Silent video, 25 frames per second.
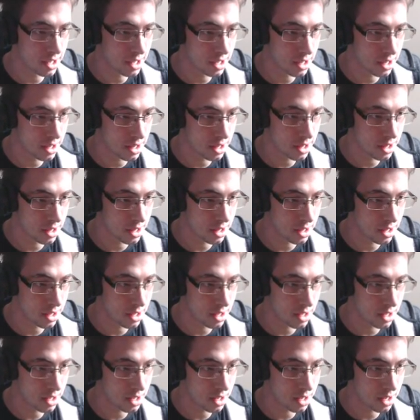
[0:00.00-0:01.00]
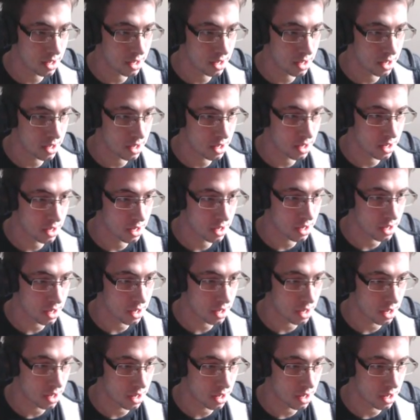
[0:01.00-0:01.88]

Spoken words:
No one is speaking in this clip.